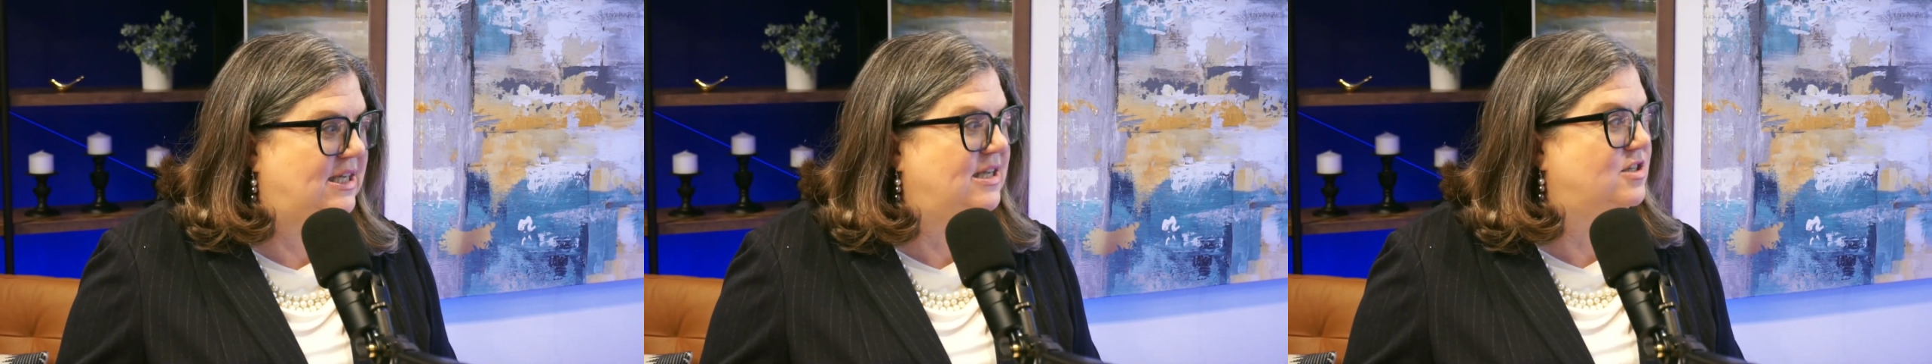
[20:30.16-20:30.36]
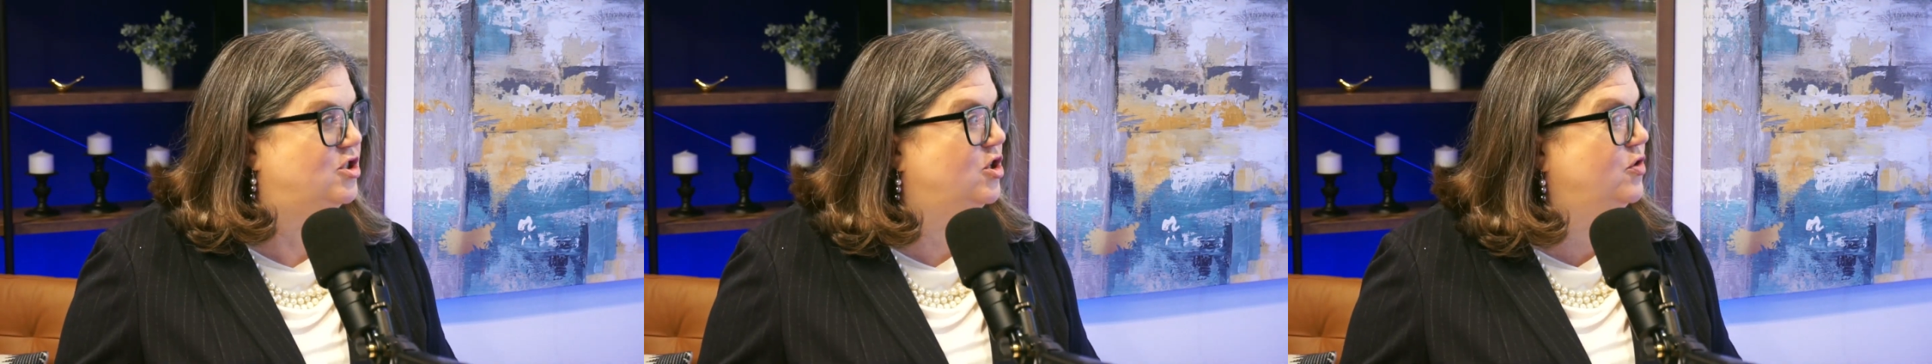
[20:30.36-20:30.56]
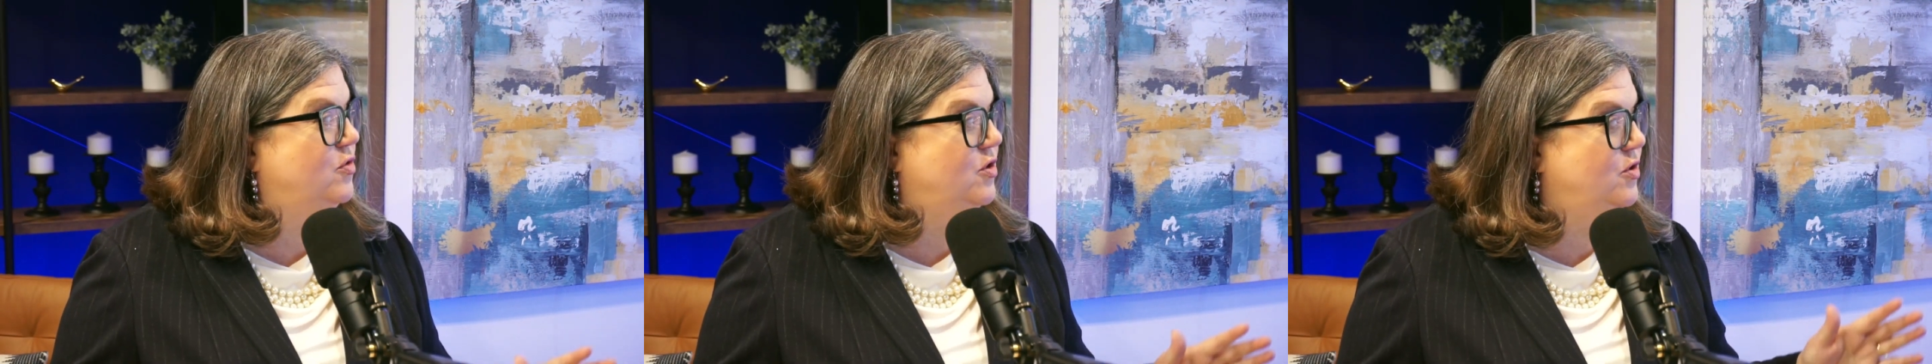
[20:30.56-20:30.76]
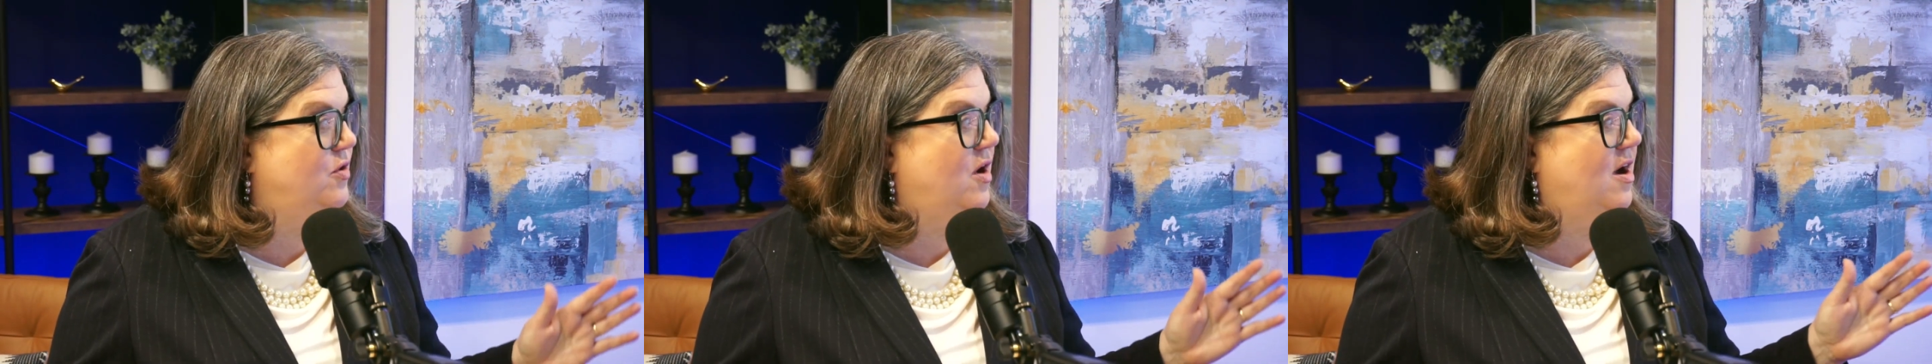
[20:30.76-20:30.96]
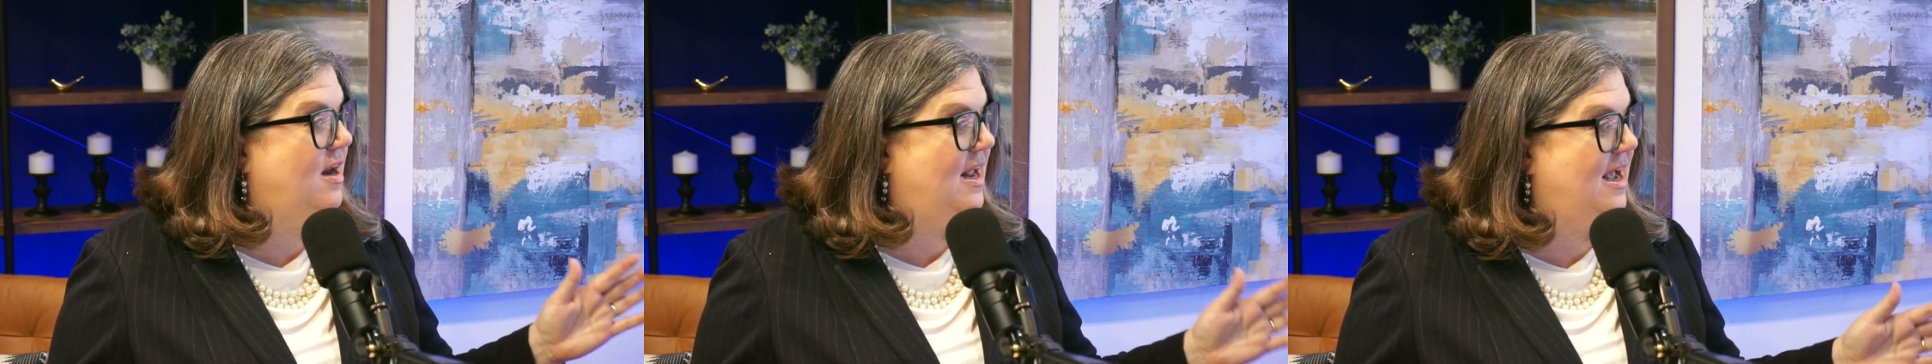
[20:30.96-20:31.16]
is you do
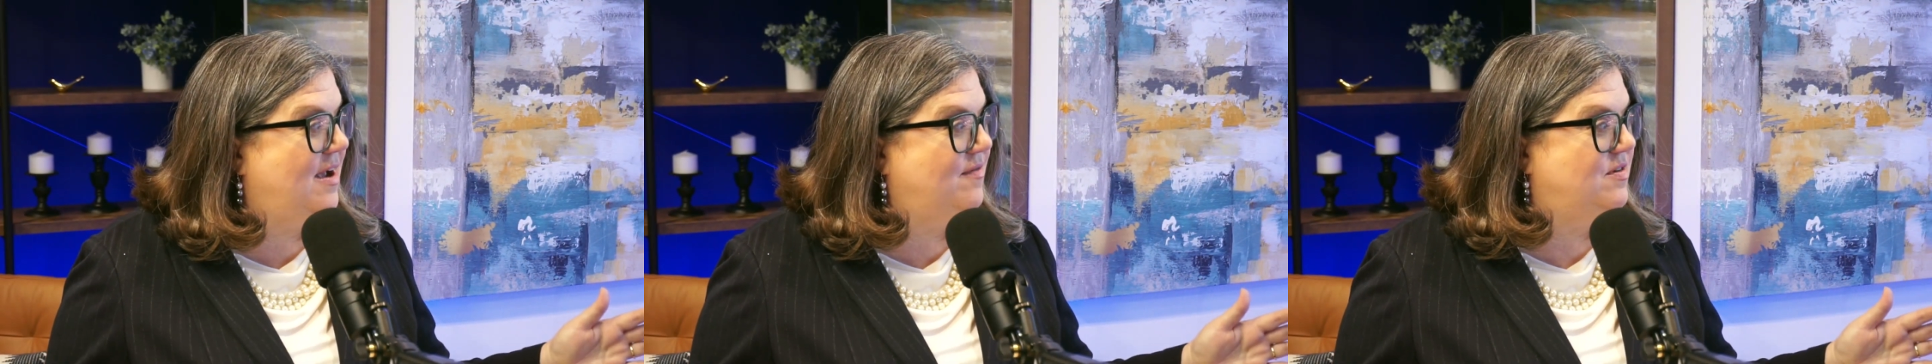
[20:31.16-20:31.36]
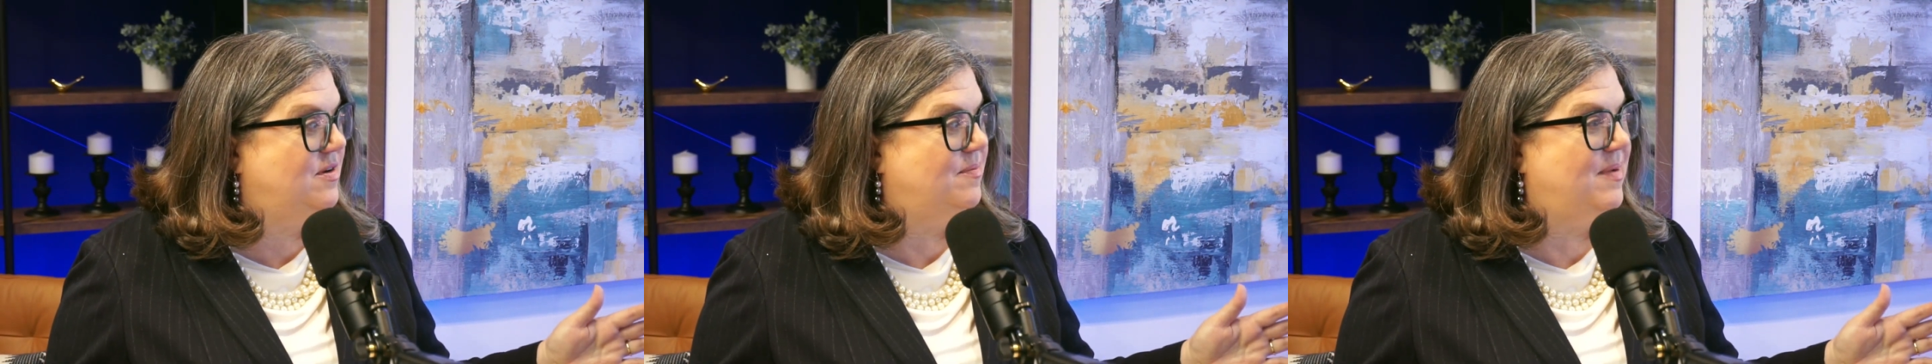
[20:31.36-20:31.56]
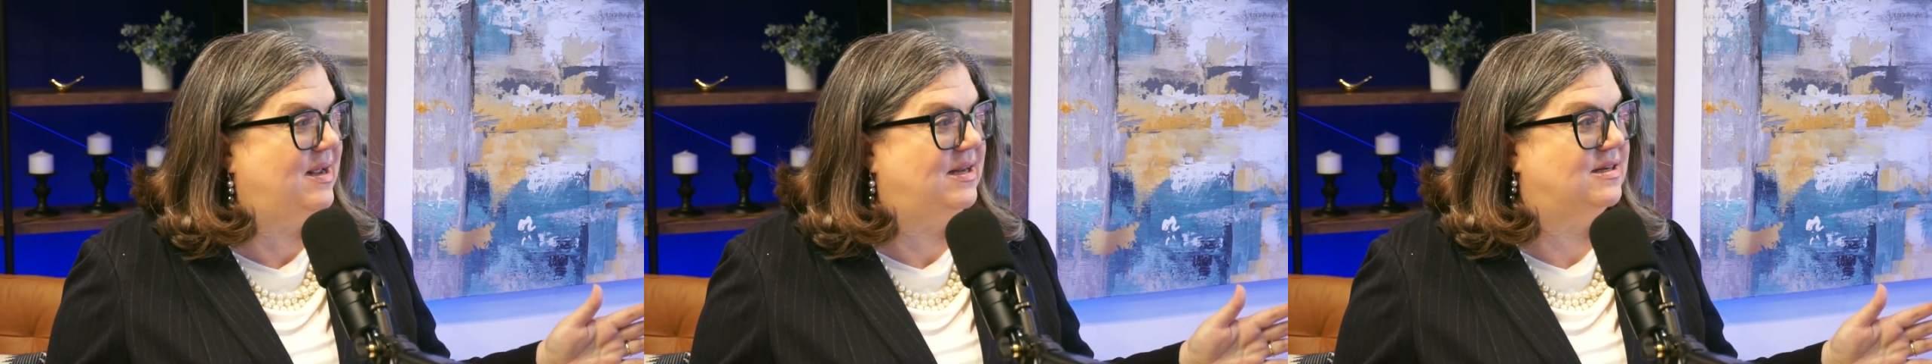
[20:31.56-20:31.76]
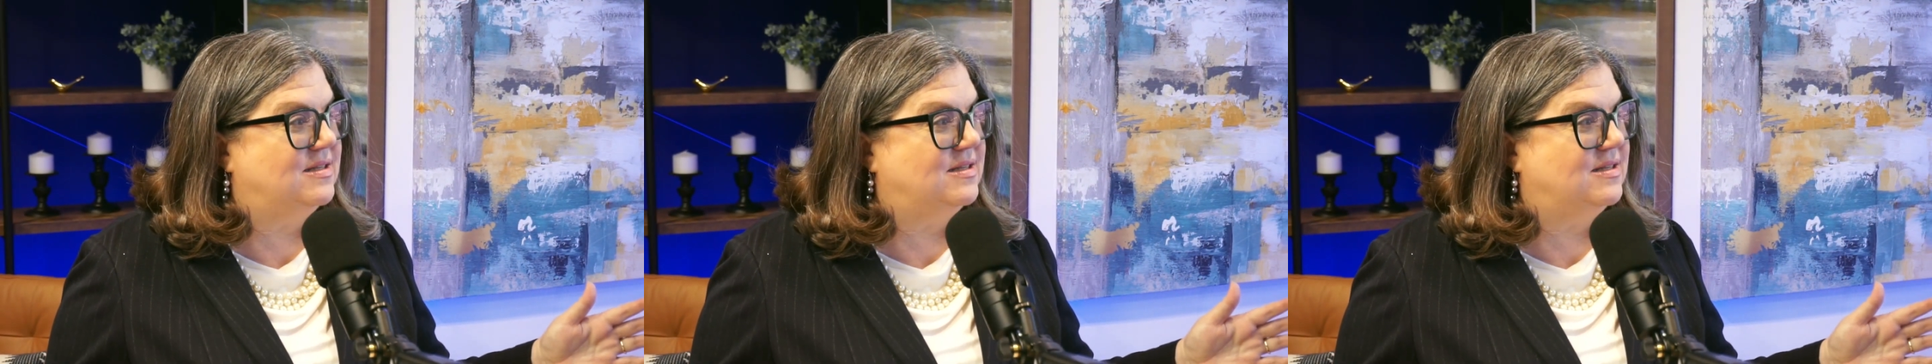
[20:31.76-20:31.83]
not have to make